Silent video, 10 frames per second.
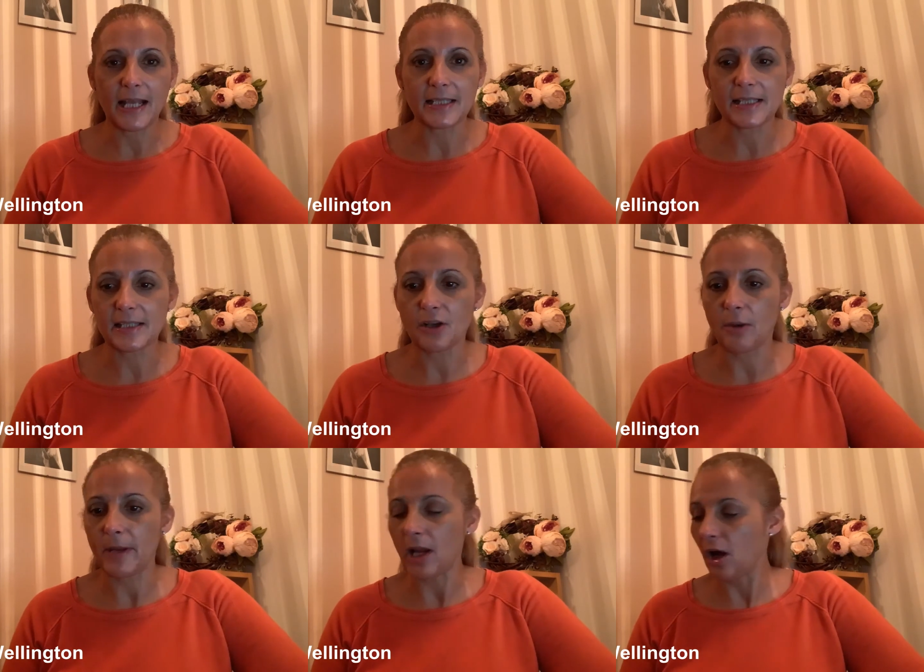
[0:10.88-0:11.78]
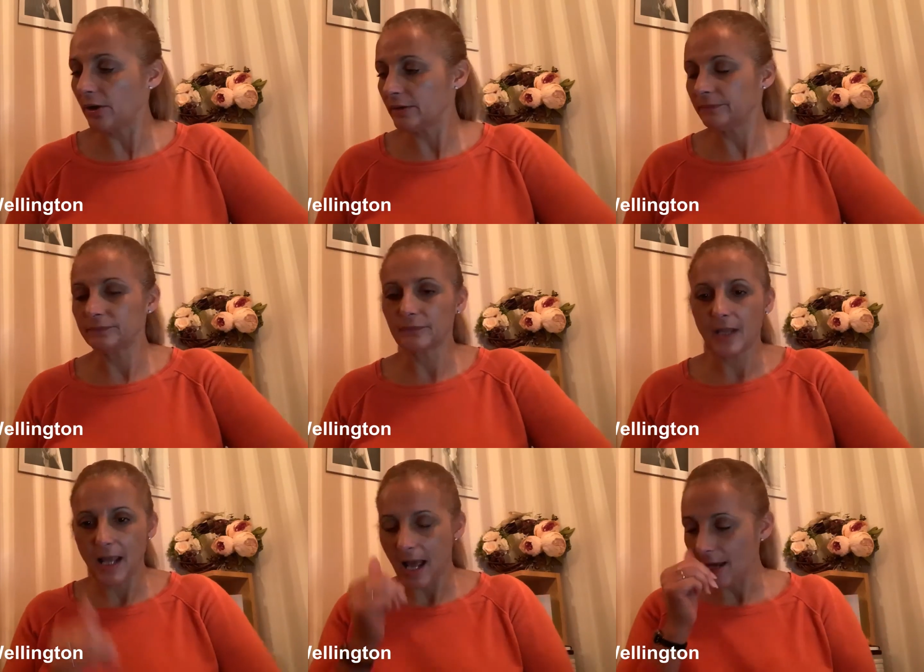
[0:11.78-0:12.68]
is coming on,
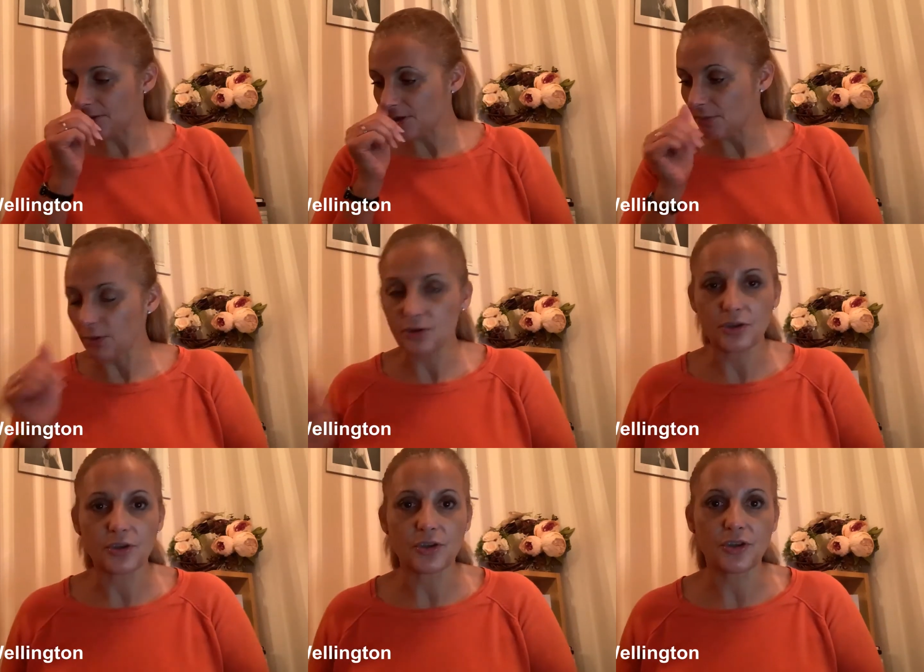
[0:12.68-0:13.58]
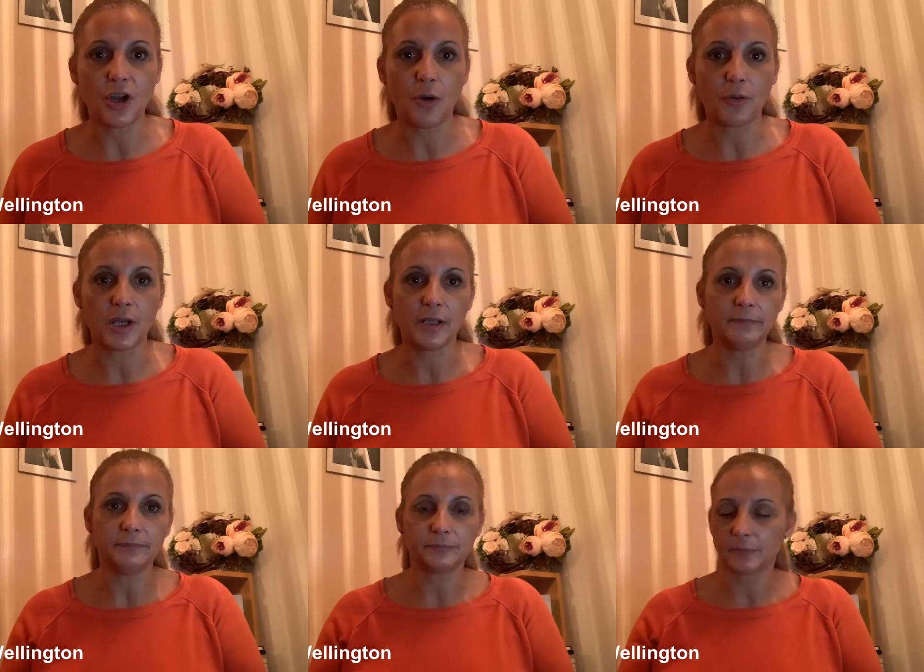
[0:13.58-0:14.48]
I just wanted to show you.
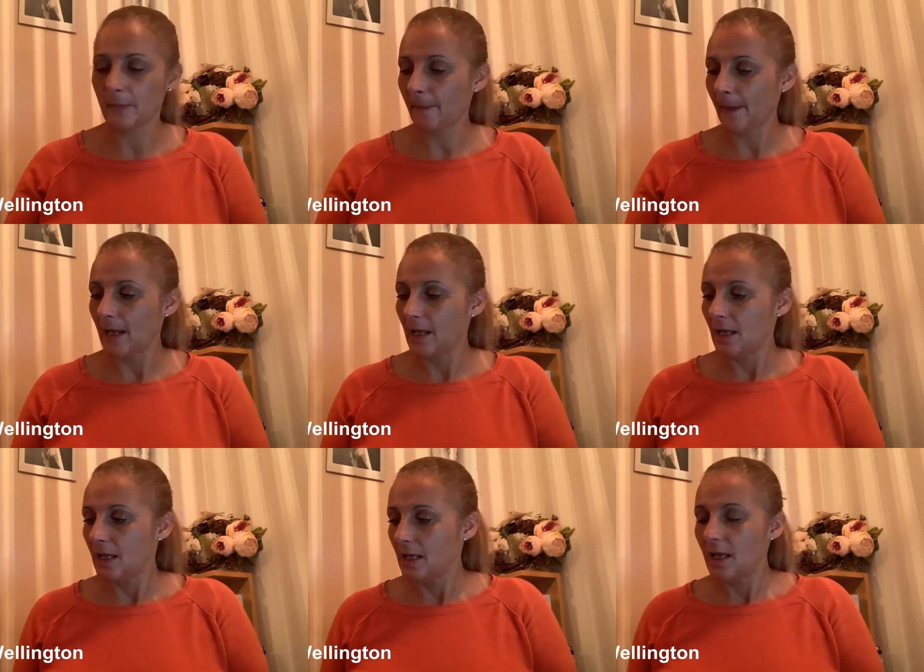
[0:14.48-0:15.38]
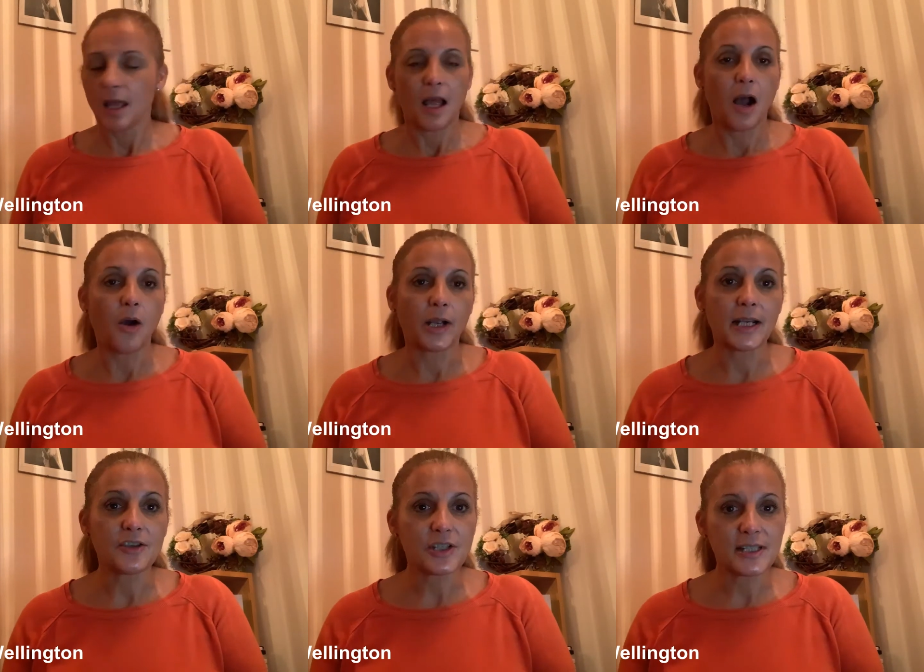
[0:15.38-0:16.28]
Oh, can I
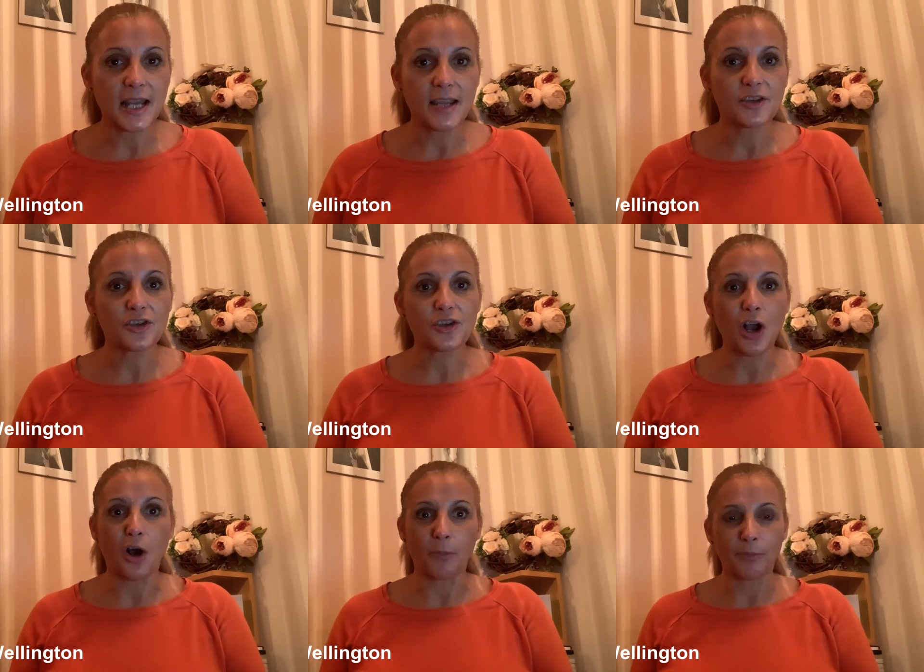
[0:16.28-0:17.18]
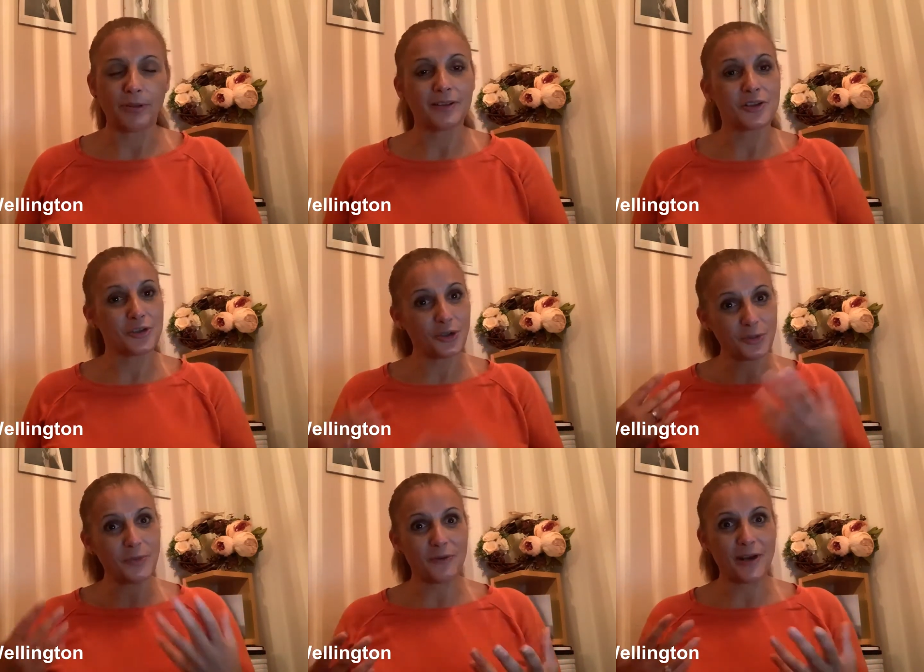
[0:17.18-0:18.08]
just say the shop should
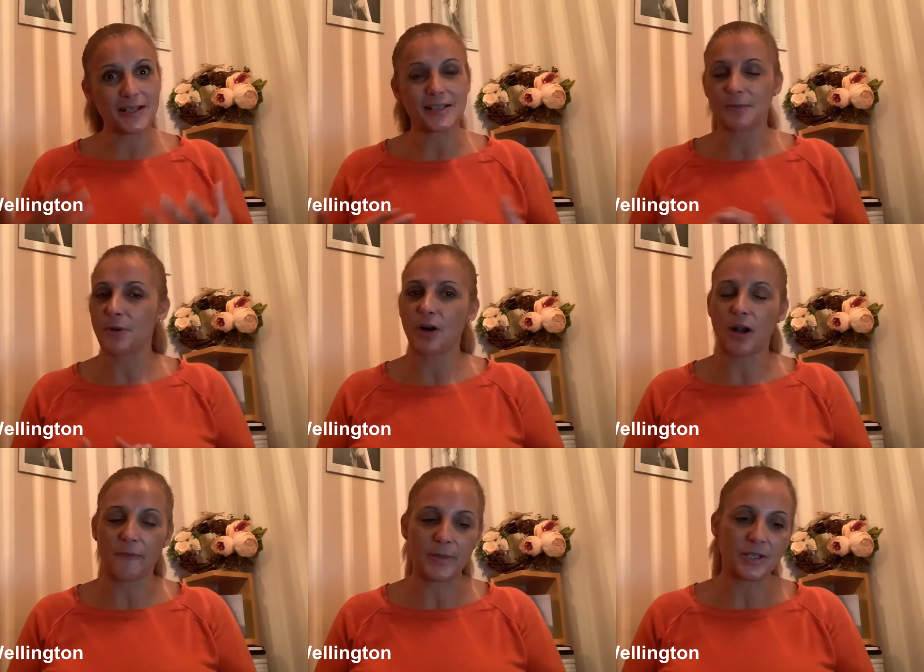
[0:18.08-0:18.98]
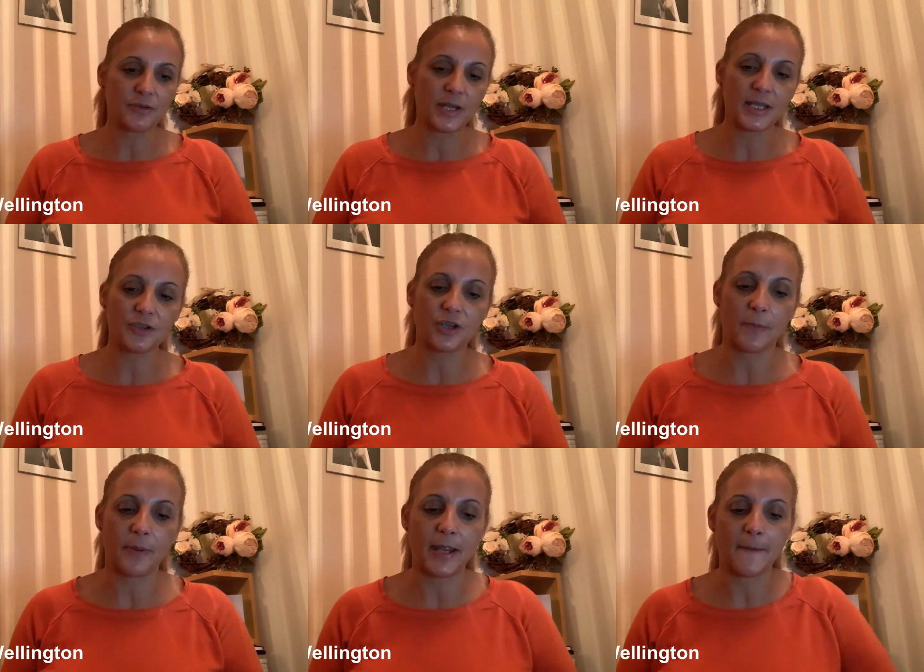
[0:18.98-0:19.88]
be ready tomorrow. I've been doing the shipping.